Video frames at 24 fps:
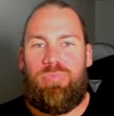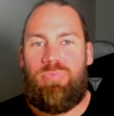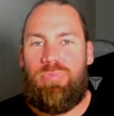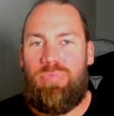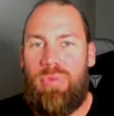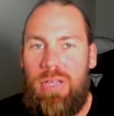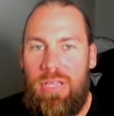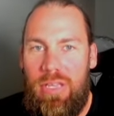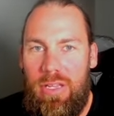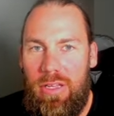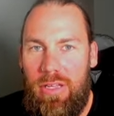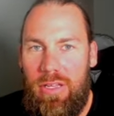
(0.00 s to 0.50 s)

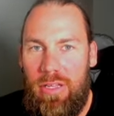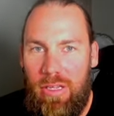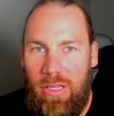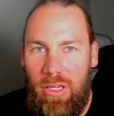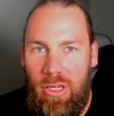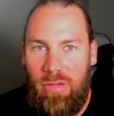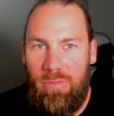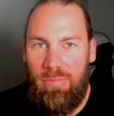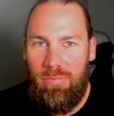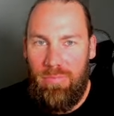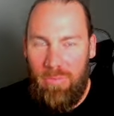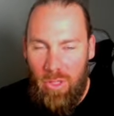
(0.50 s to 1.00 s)
But the
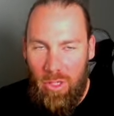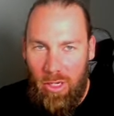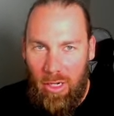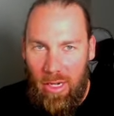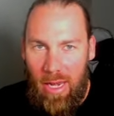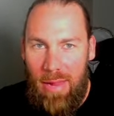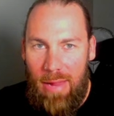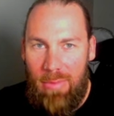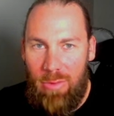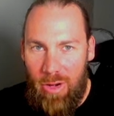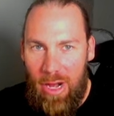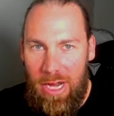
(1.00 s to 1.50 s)

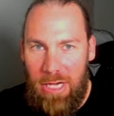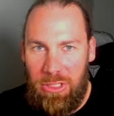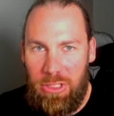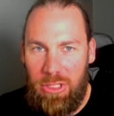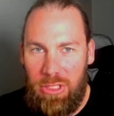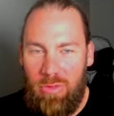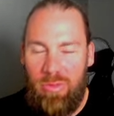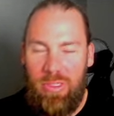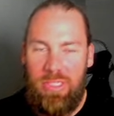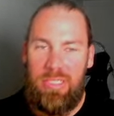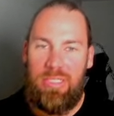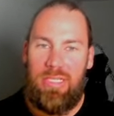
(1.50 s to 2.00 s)

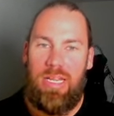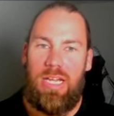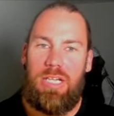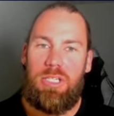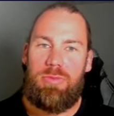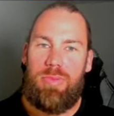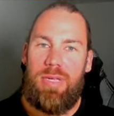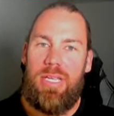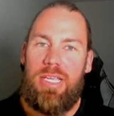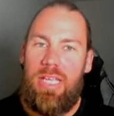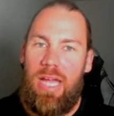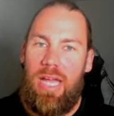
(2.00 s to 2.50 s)
collaboration with such
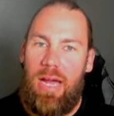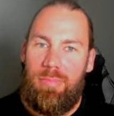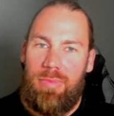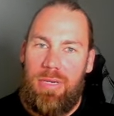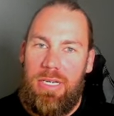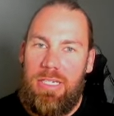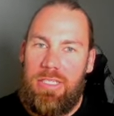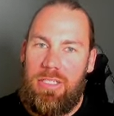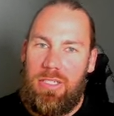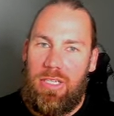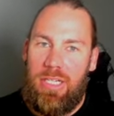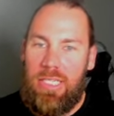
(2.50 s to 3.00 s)
big
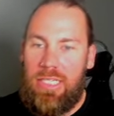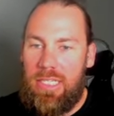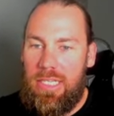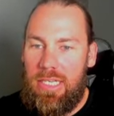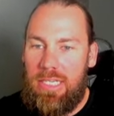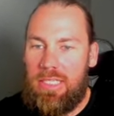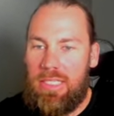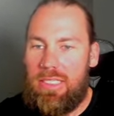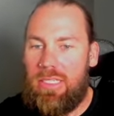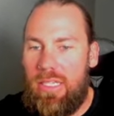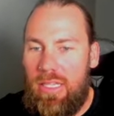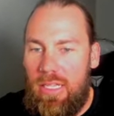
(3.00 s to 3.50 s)
companies like
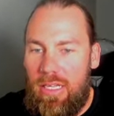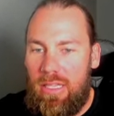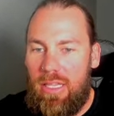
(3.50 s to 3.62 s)
this,